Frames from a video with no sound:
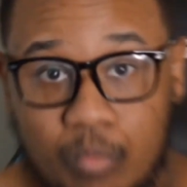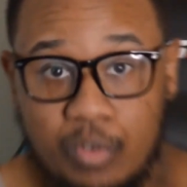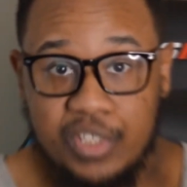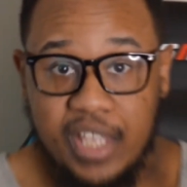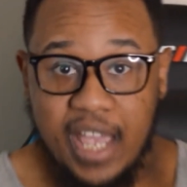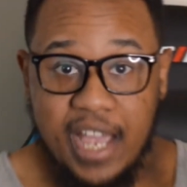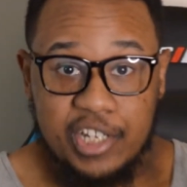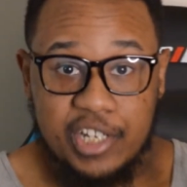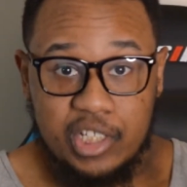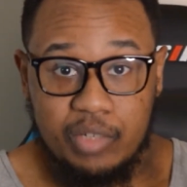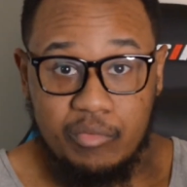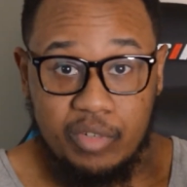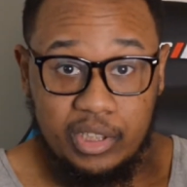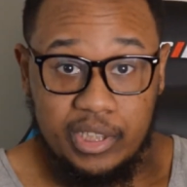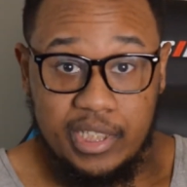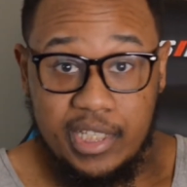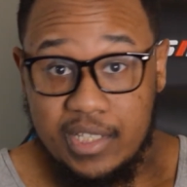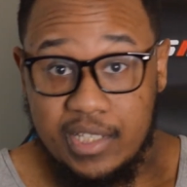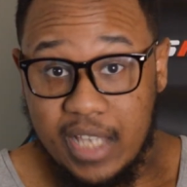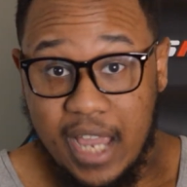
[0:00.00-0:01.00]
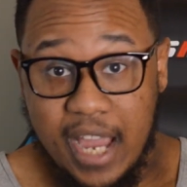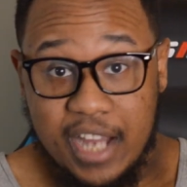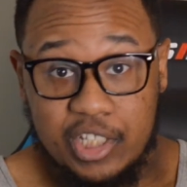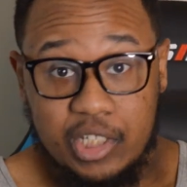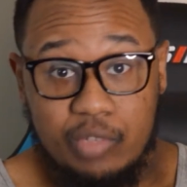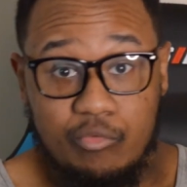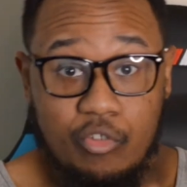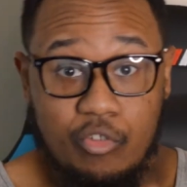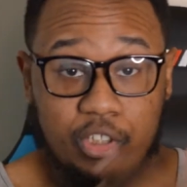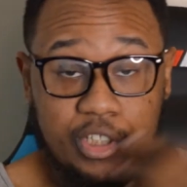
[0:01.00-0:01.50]
was actually released, I
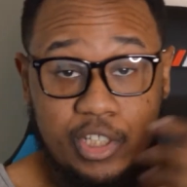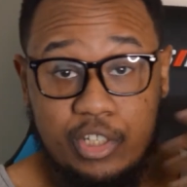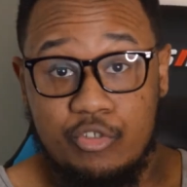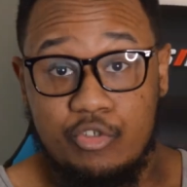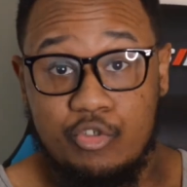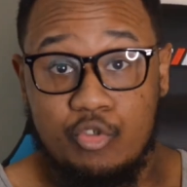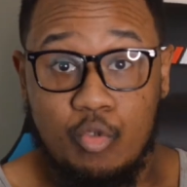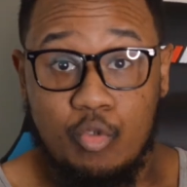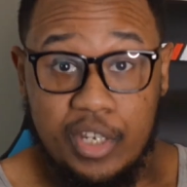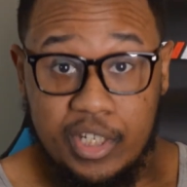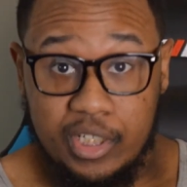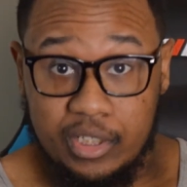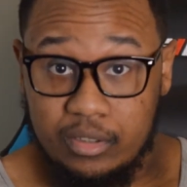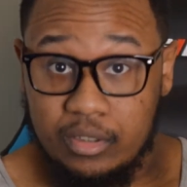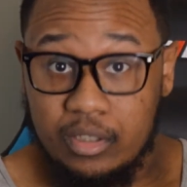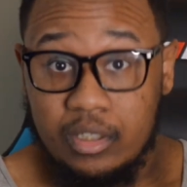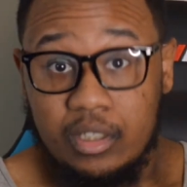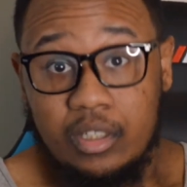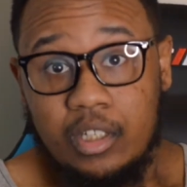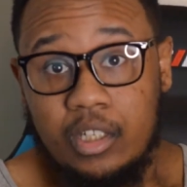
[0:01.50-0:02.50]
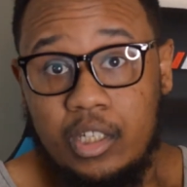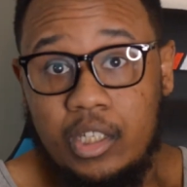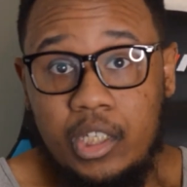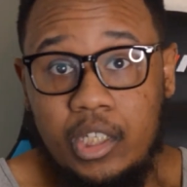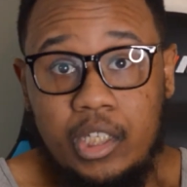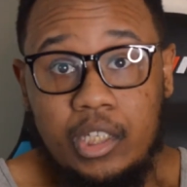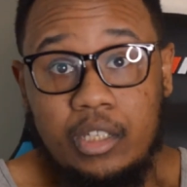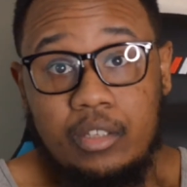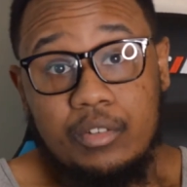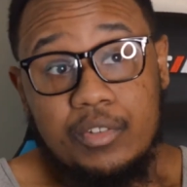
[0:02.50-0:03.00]
actually really enjoyed it.
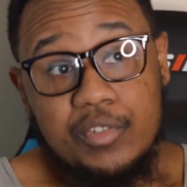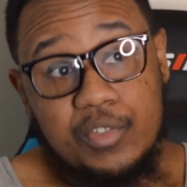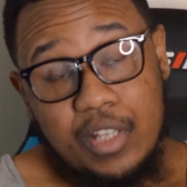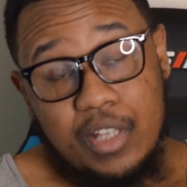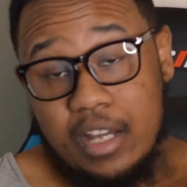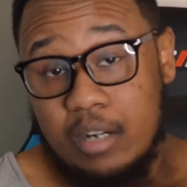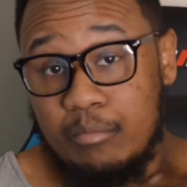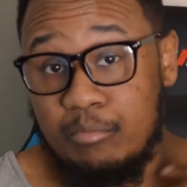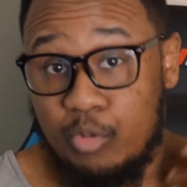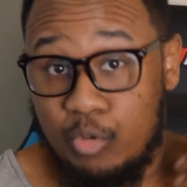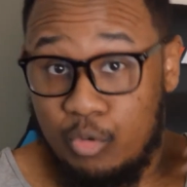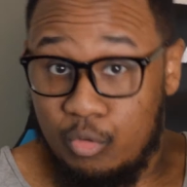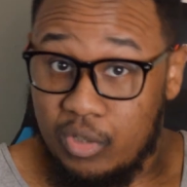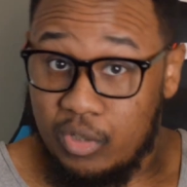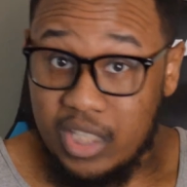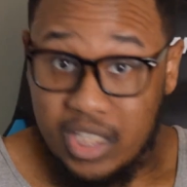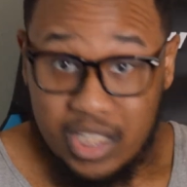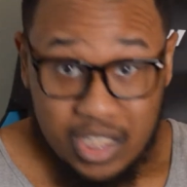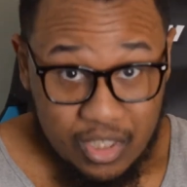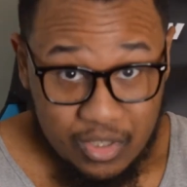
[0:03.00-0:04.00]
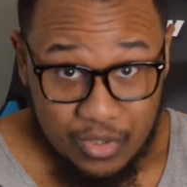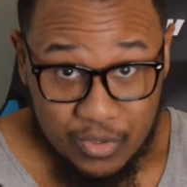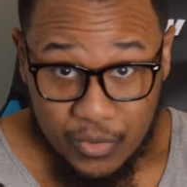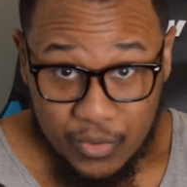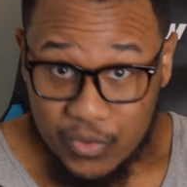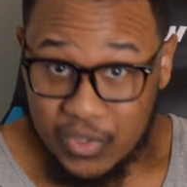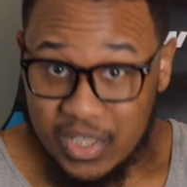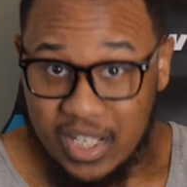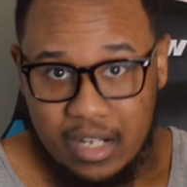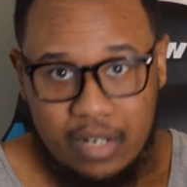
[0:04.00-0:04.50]
It's a lot of brutal
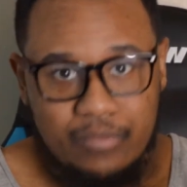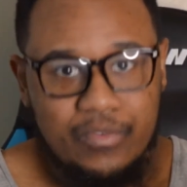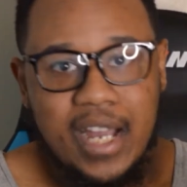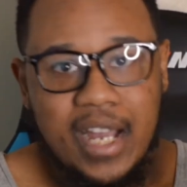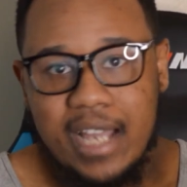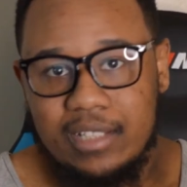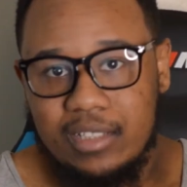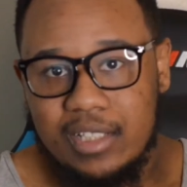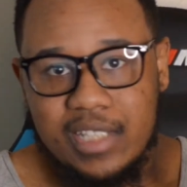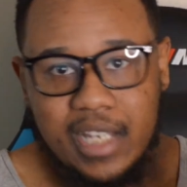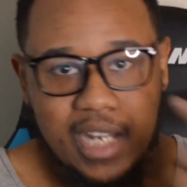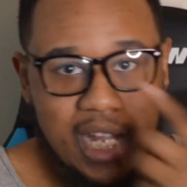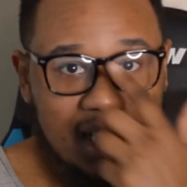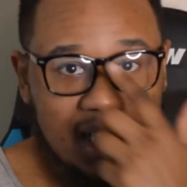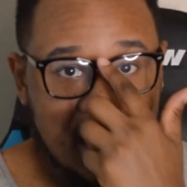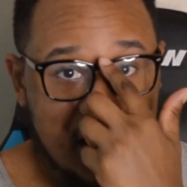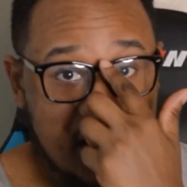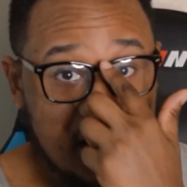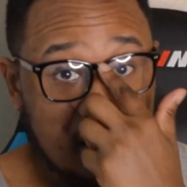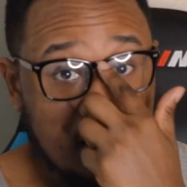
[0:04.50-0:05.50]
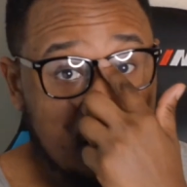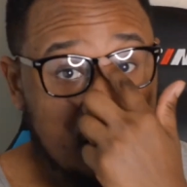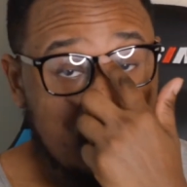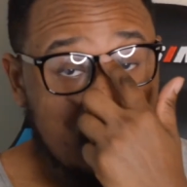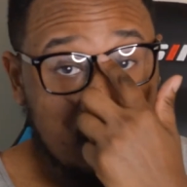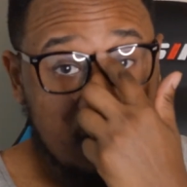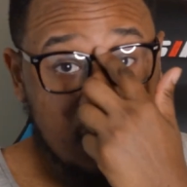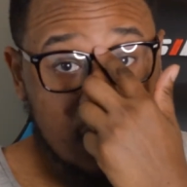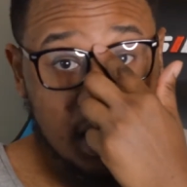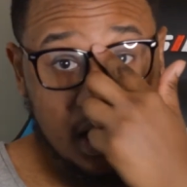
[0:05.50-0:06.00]
kills, a lot of violence, like I like.
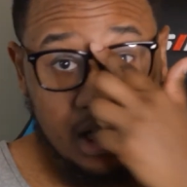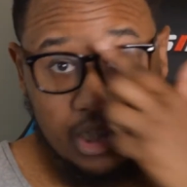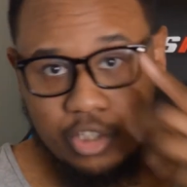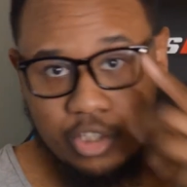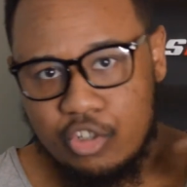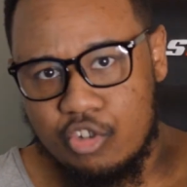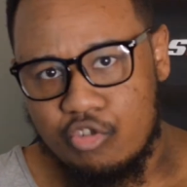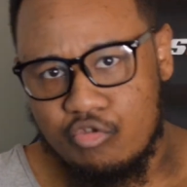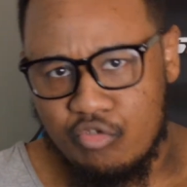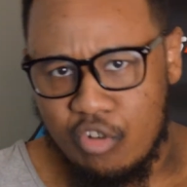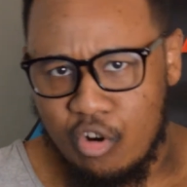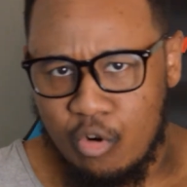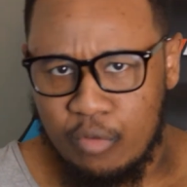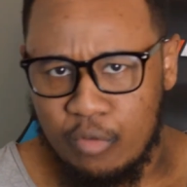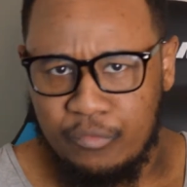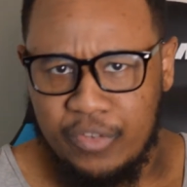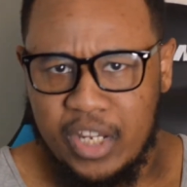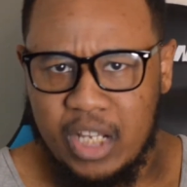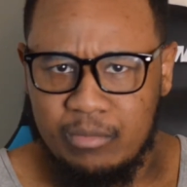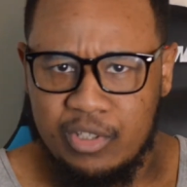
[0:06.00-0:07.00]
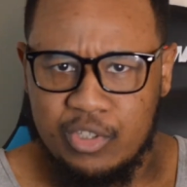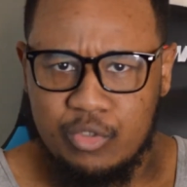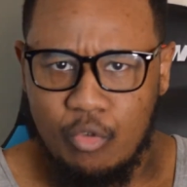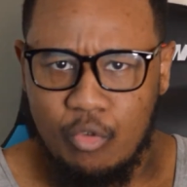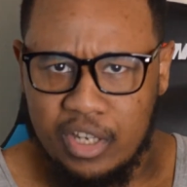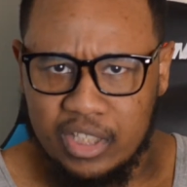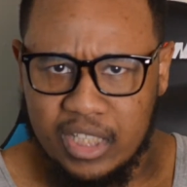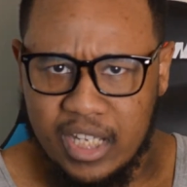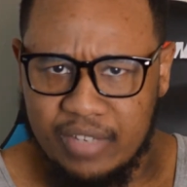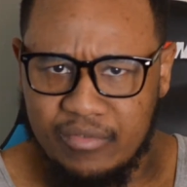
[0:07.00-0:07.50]
A good strode family
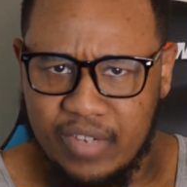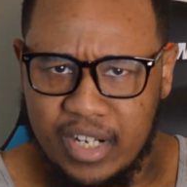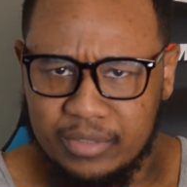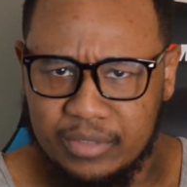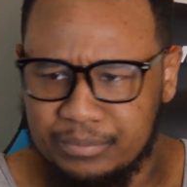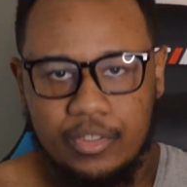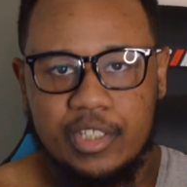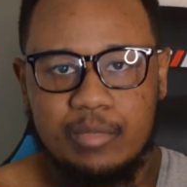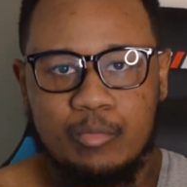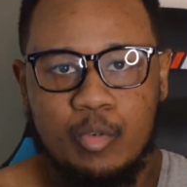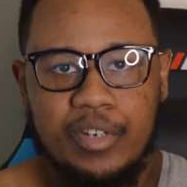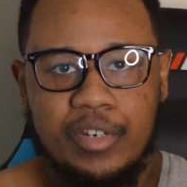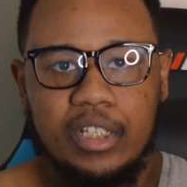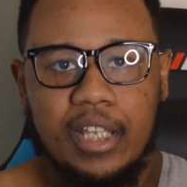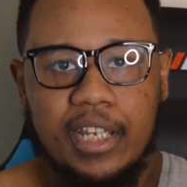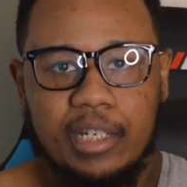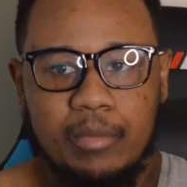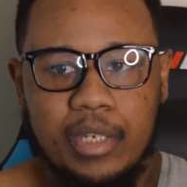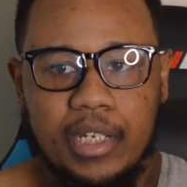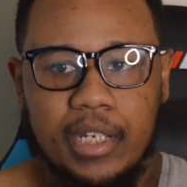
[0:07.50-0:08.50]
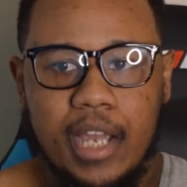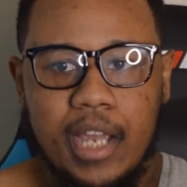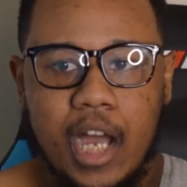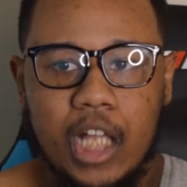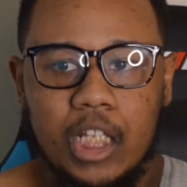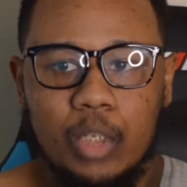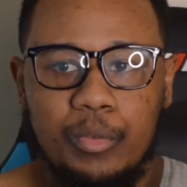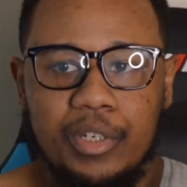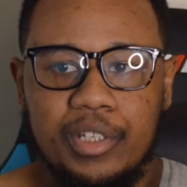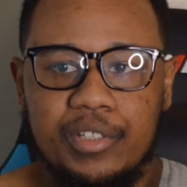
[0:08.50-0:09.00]
storyline, right? This movie, like many
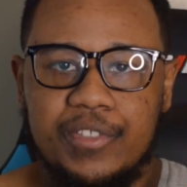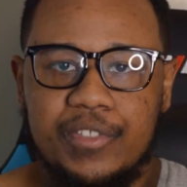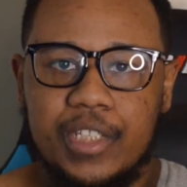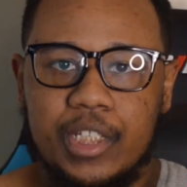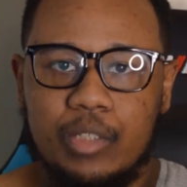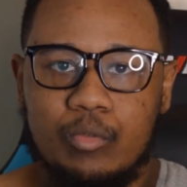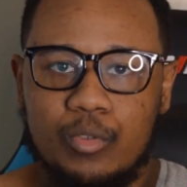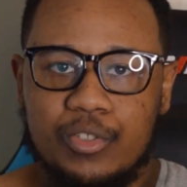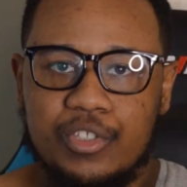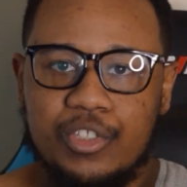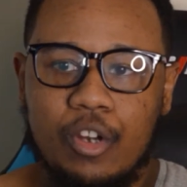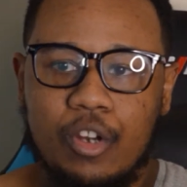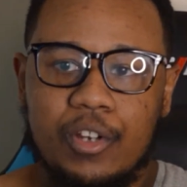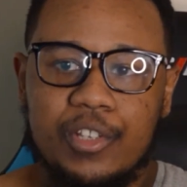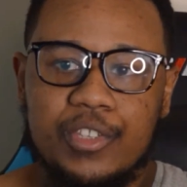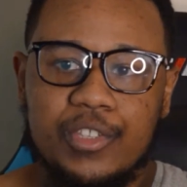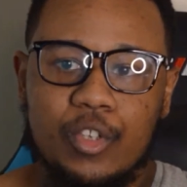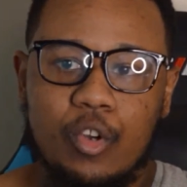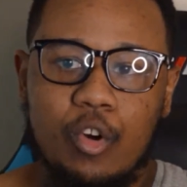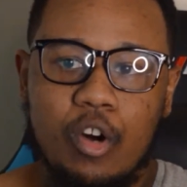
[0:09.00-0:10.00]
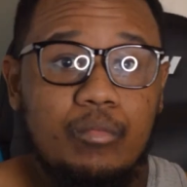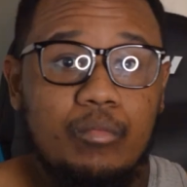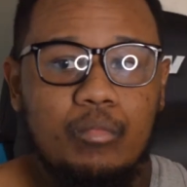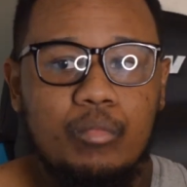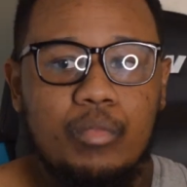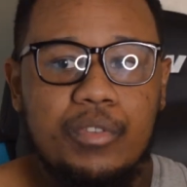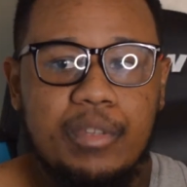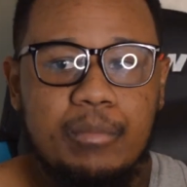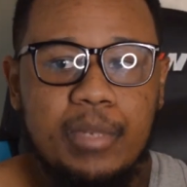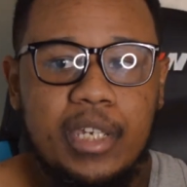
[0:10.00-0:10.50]
Halloween sequels, starts off
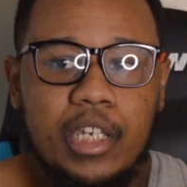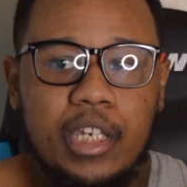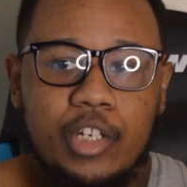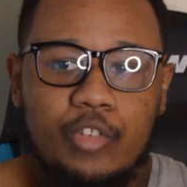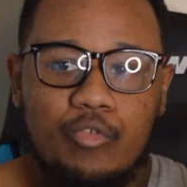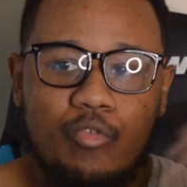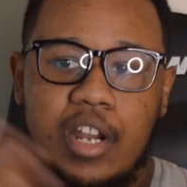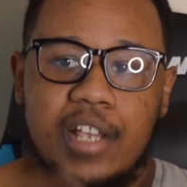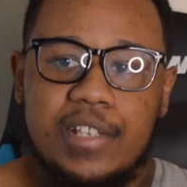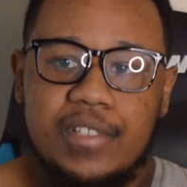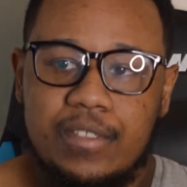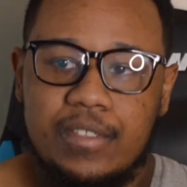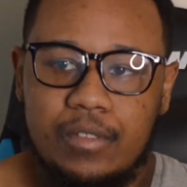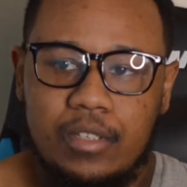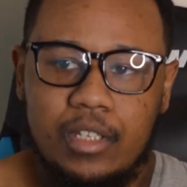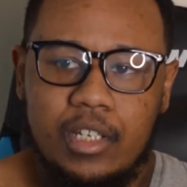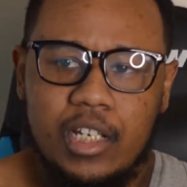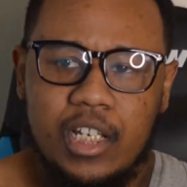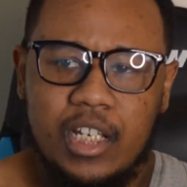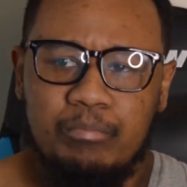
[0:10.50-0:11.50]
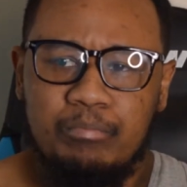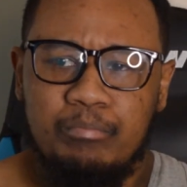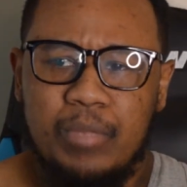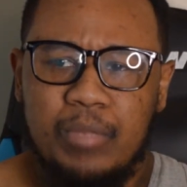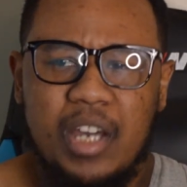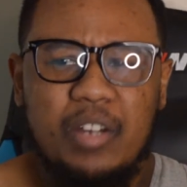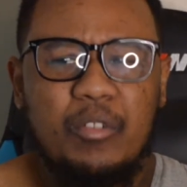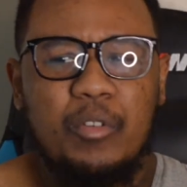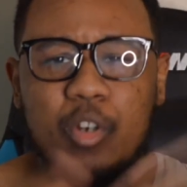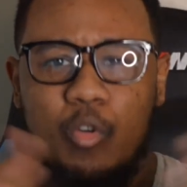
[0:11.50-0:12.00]
with a man dressed, I
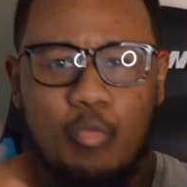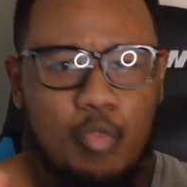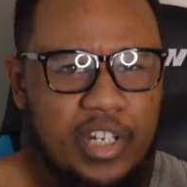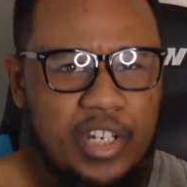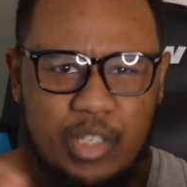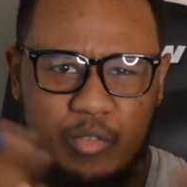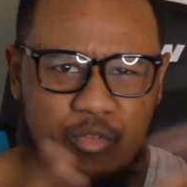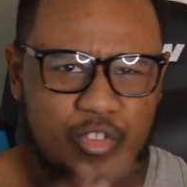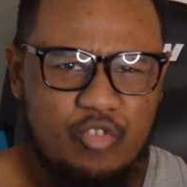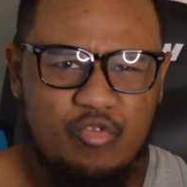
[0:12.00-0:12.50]
don't know what he was